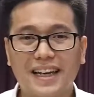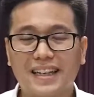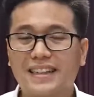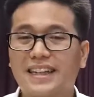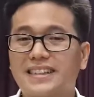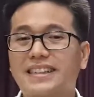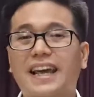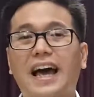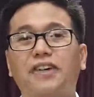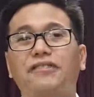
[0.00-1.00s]
It doesn't
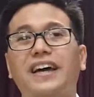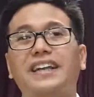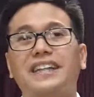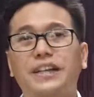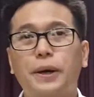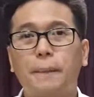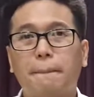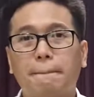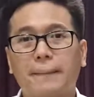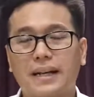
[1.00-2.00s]
have any
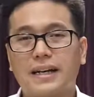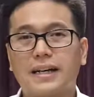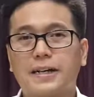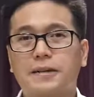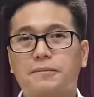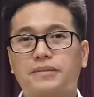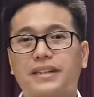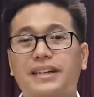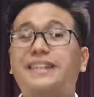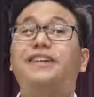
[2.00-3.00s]
um,
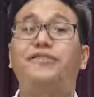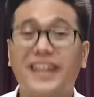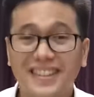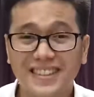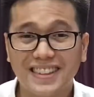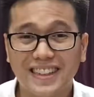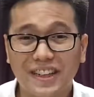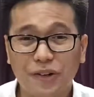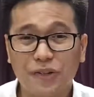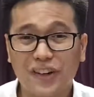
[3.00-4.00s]
defects
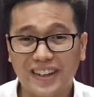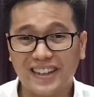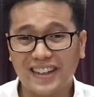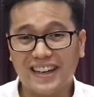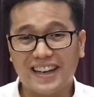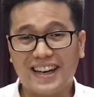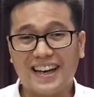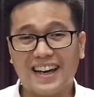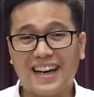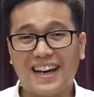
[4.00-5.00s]
where
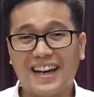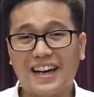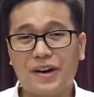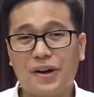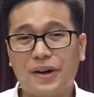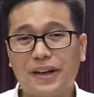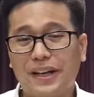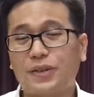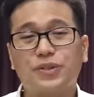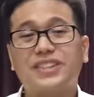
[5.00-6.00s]
uh,
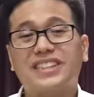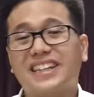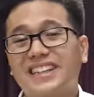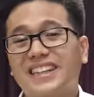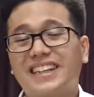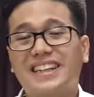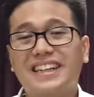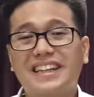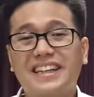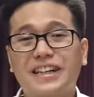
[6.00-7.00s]
it could
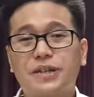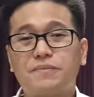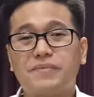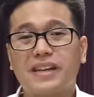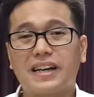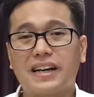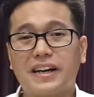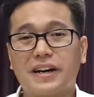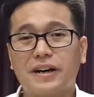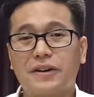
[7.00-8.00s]
suddenly
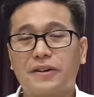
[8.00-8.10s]
uh,